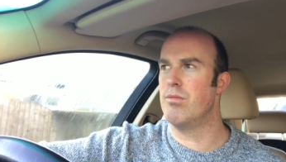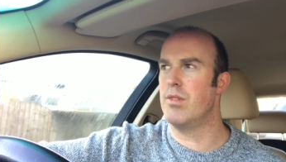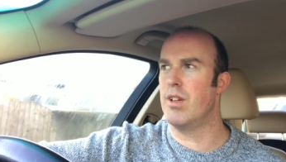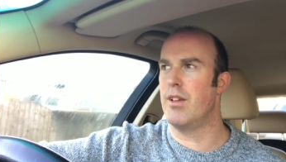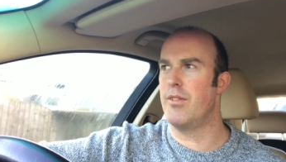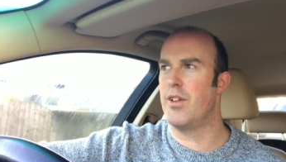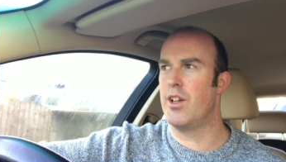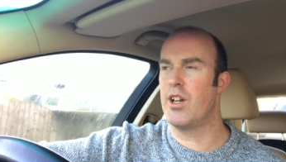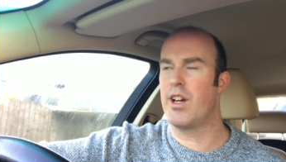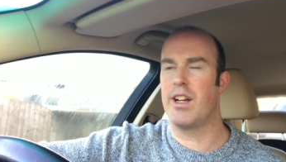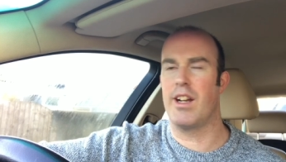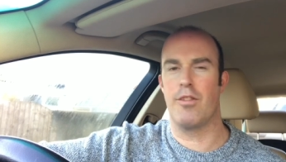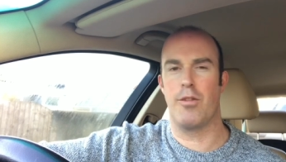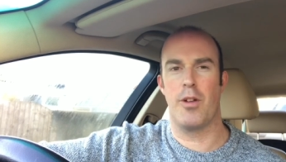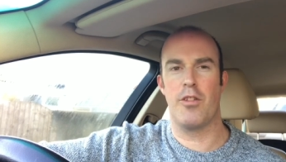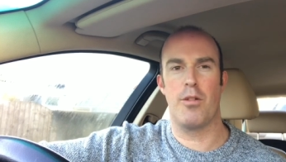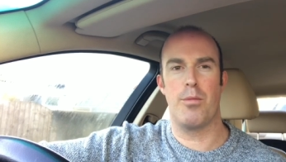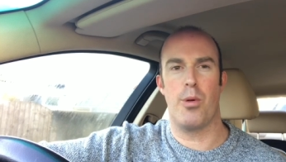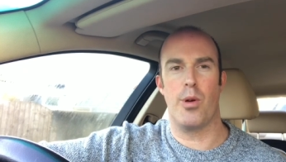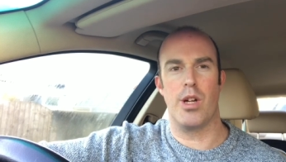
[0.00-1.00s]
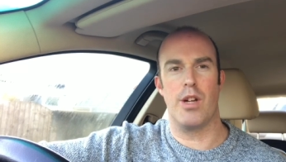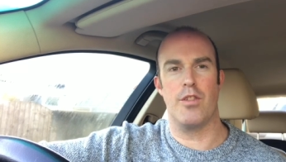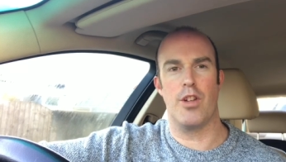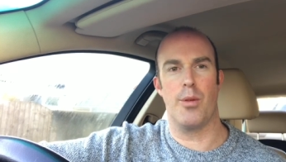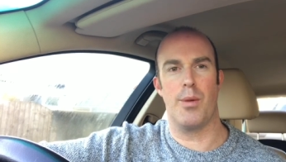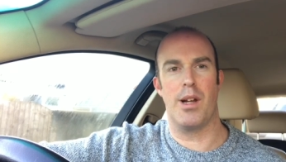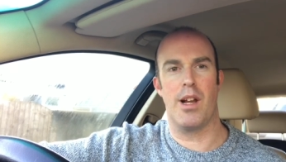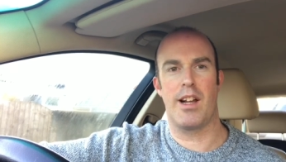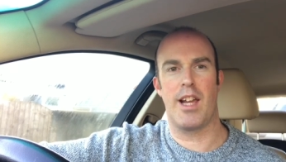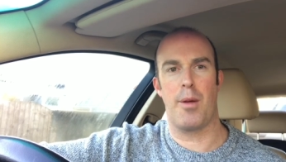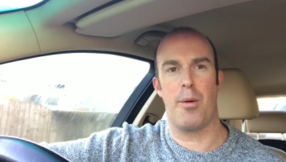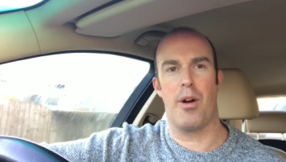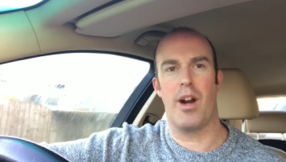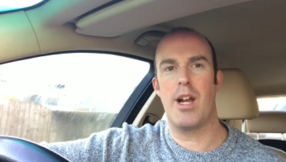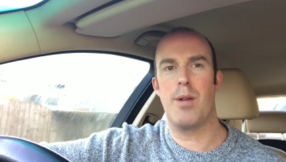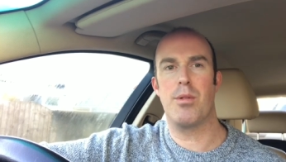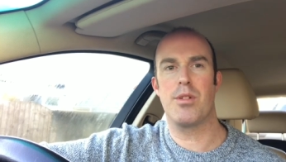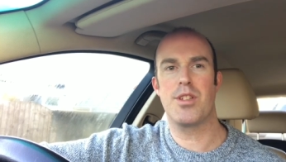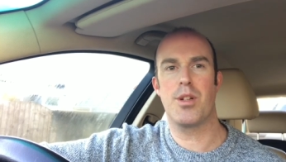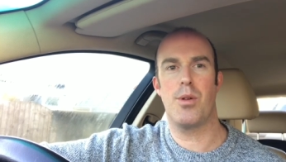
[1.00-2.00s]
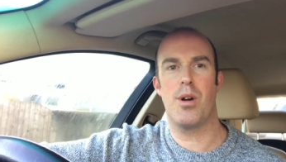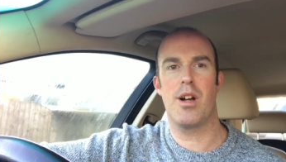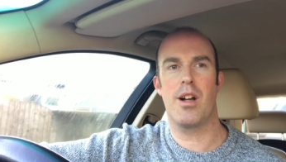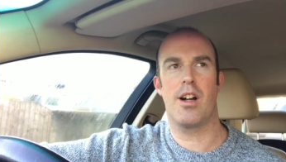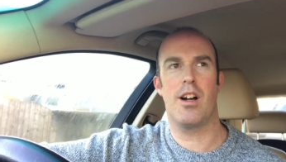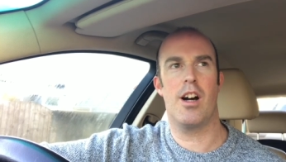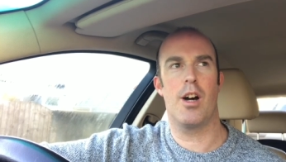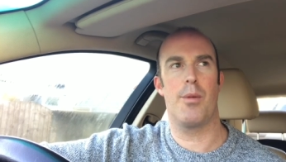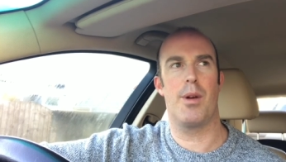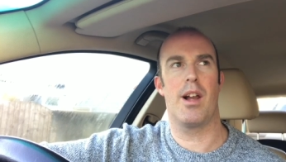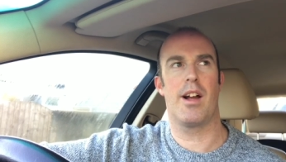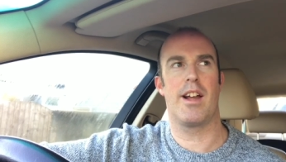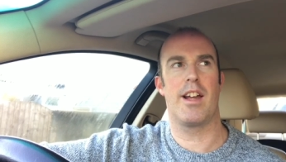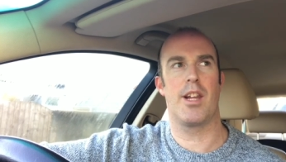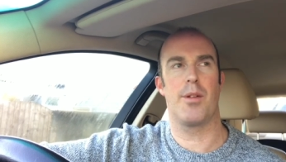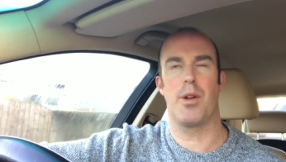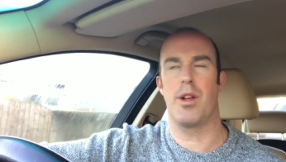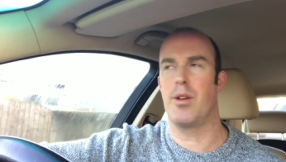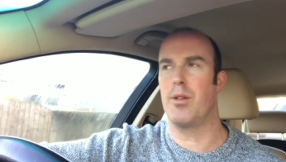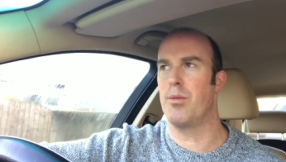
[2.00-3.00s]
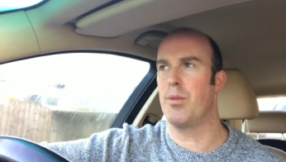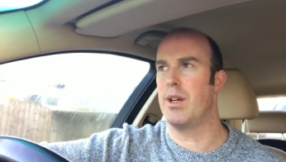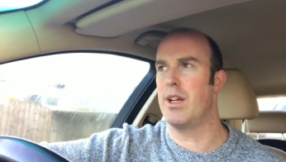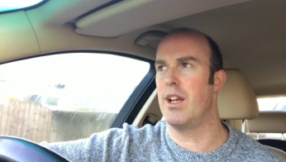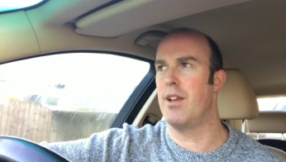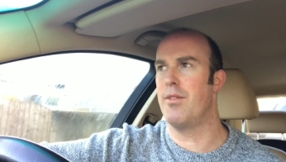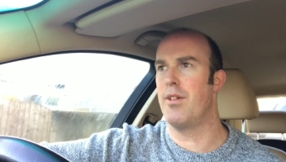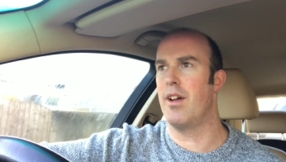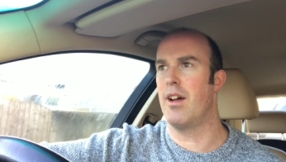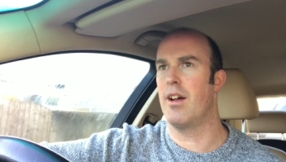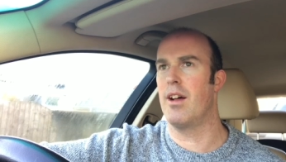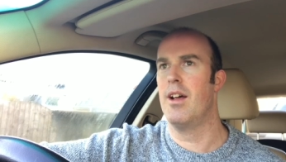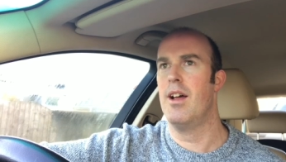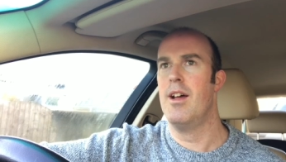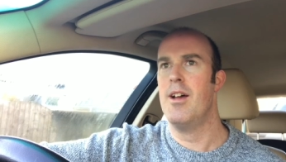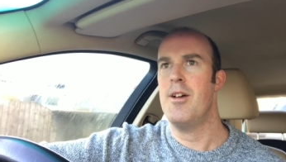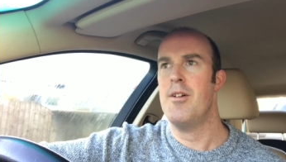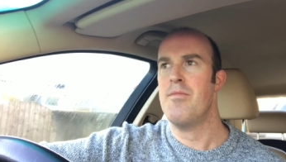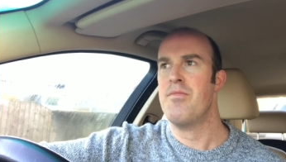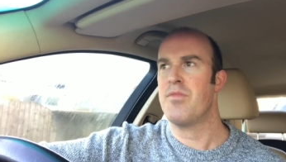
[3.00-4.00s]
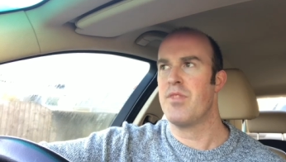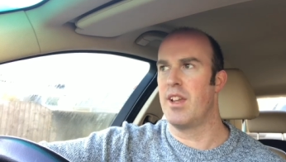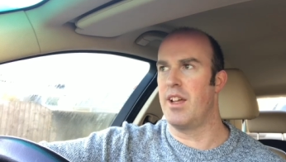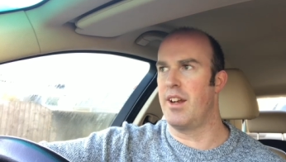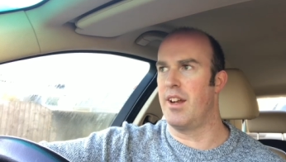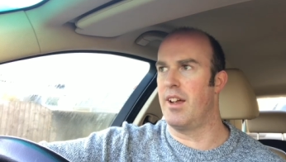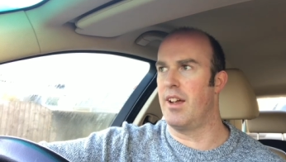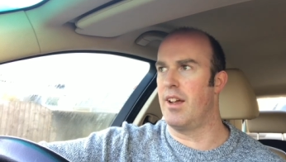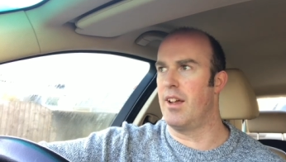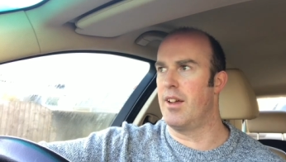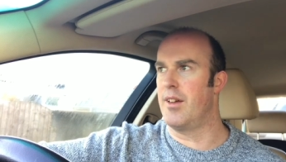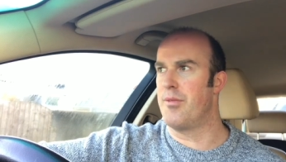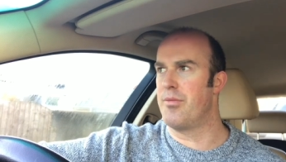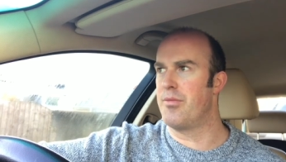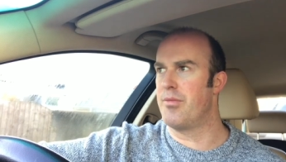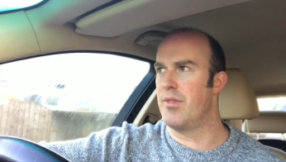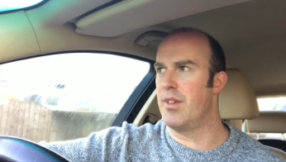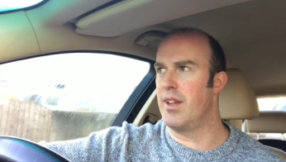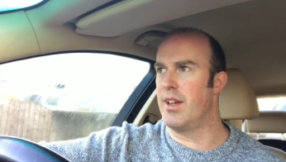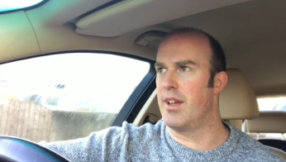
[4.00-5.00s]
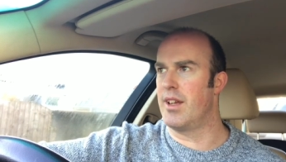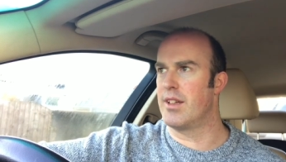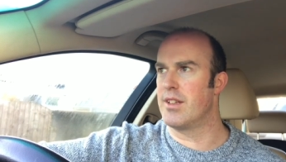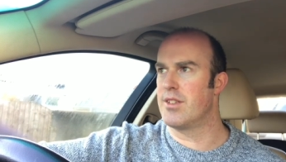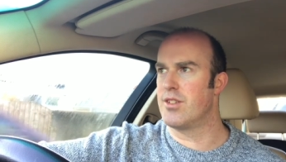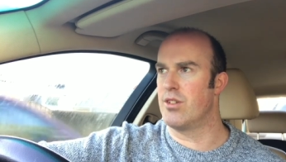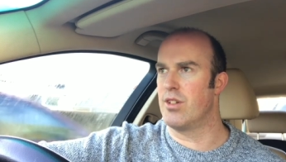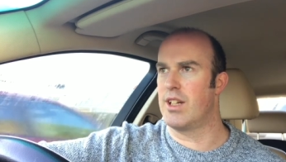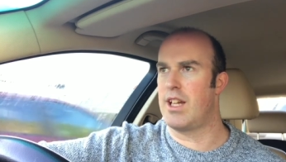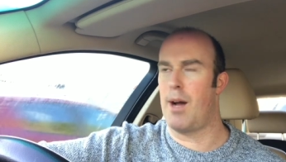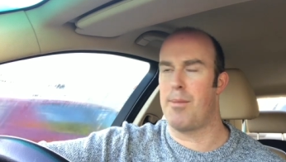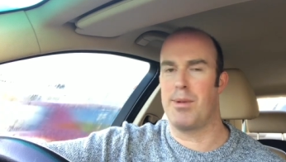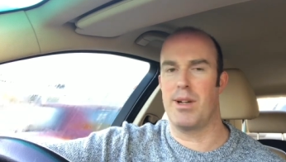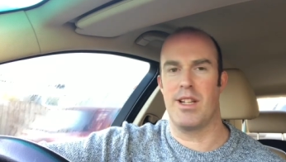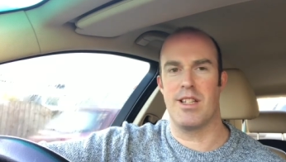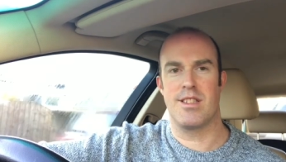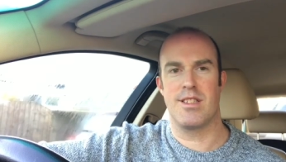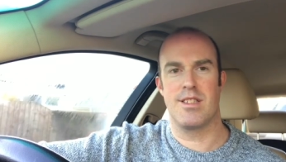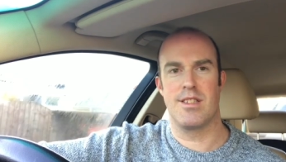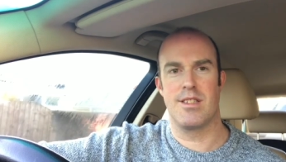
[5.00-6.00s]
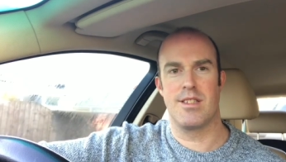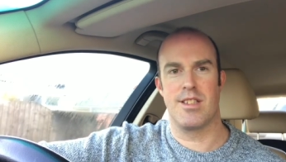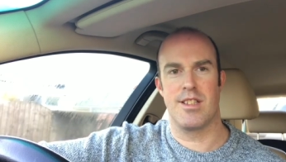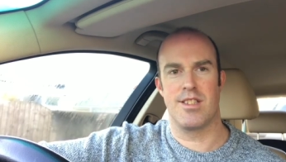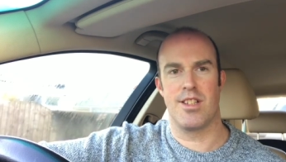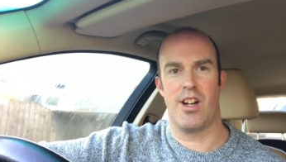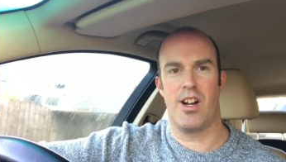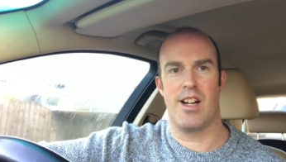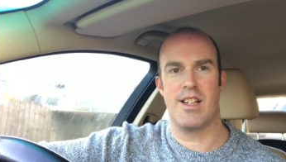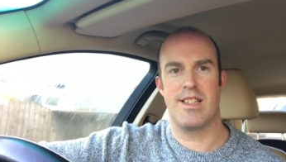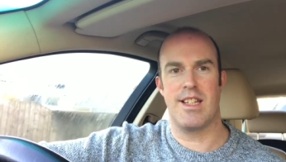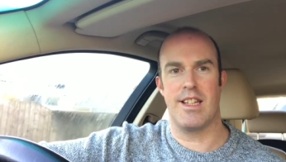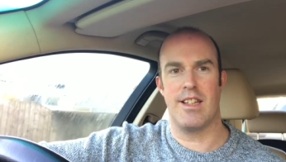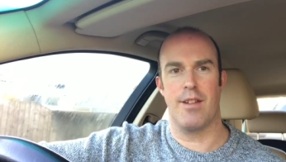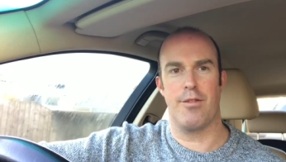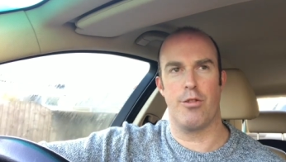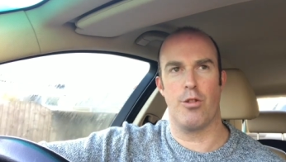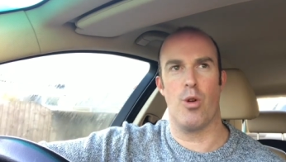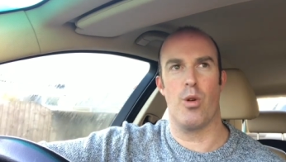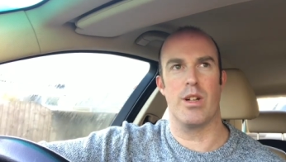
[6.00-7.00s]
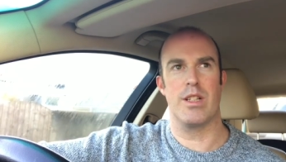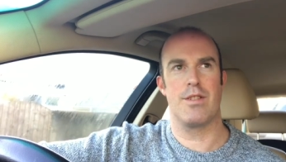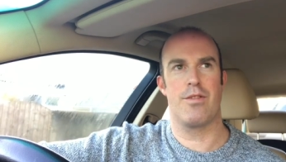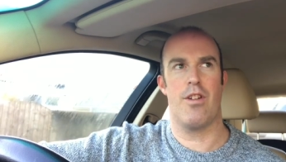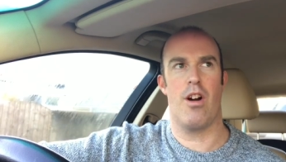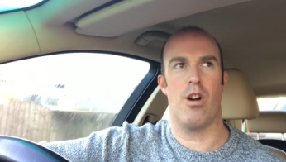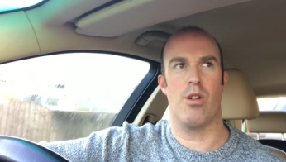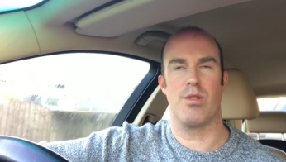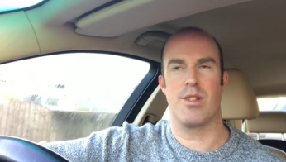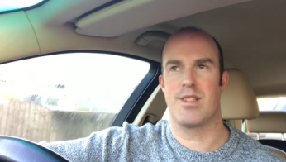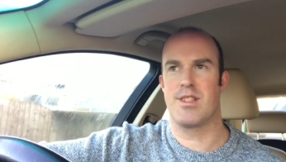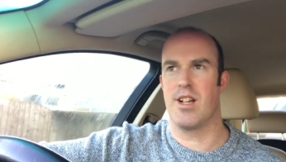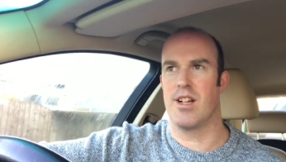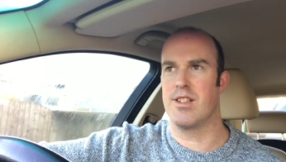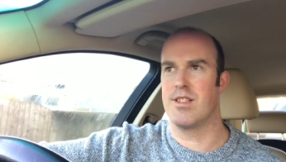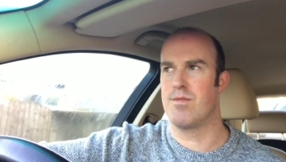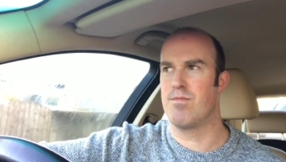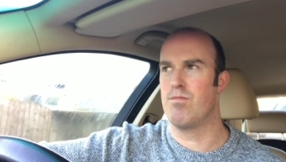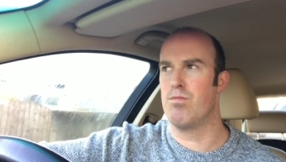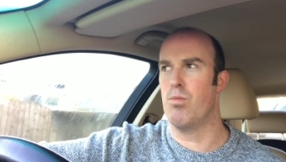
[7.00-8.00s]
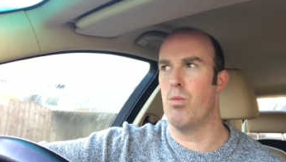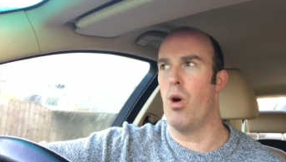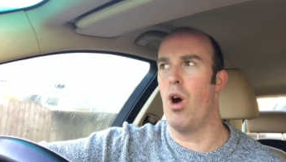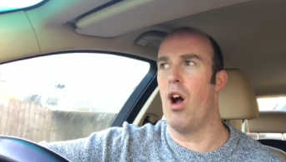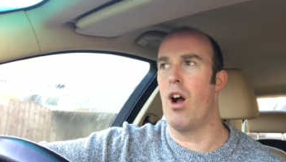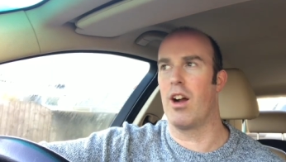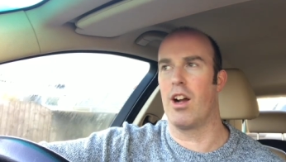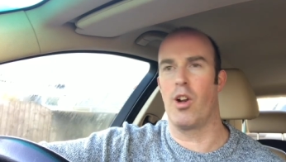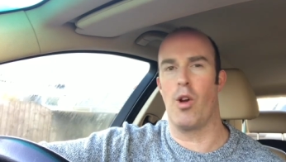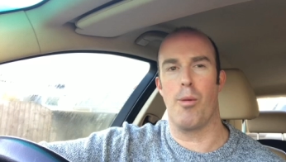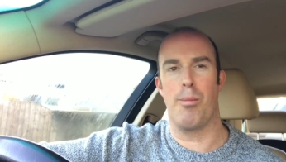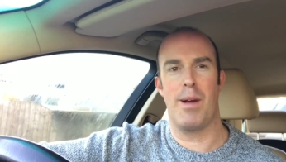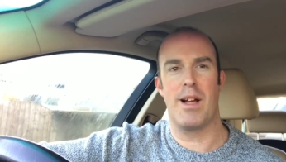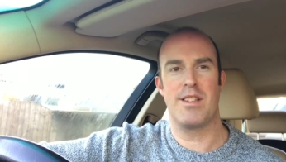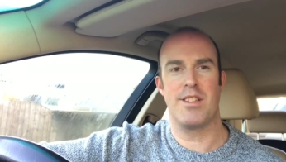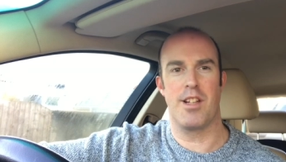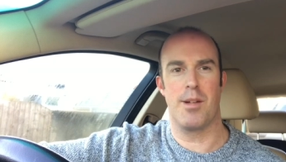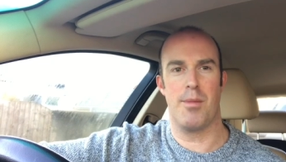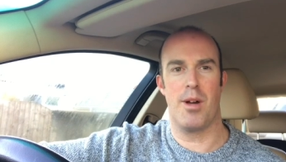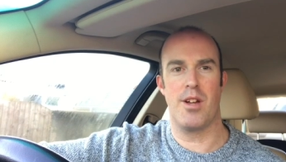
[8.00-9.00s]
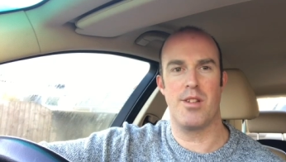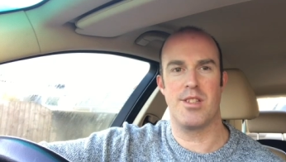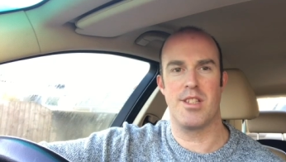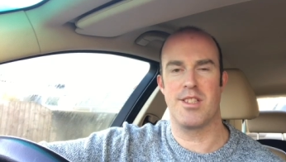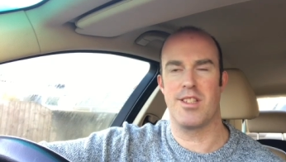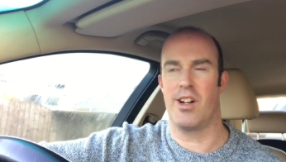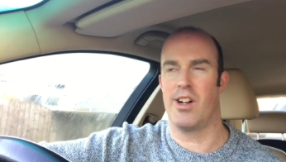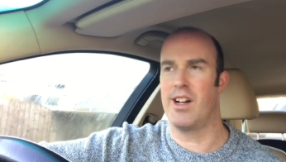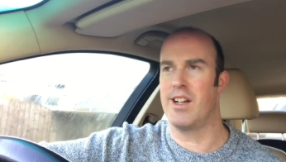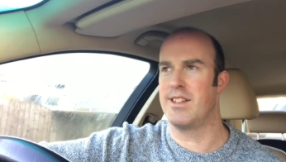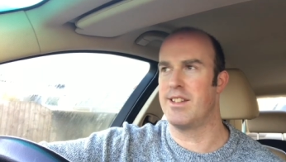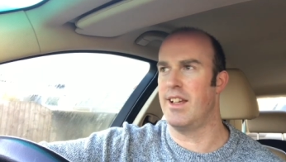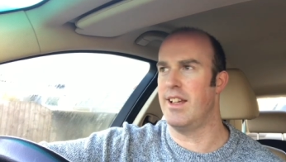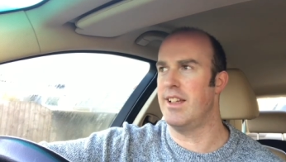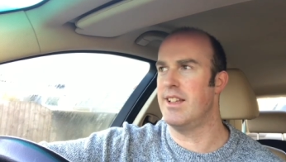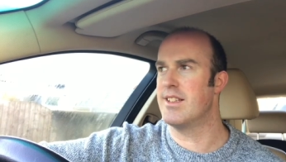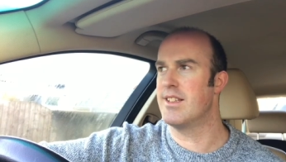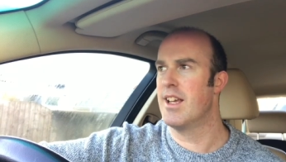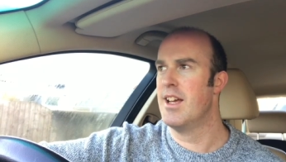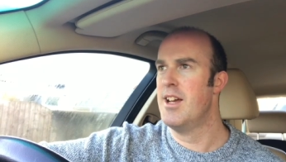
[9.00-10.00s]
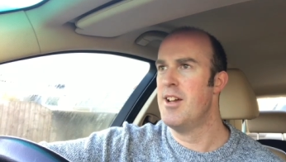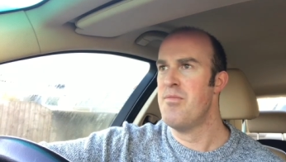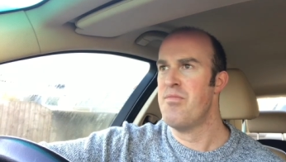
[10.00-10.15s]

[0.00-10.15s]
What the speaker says: if you look at it from another point of view, we're lucky we're able to work hard. We're lucky that we live in a sort of capitalist society that, for all its faults, does work a lot better than most societies.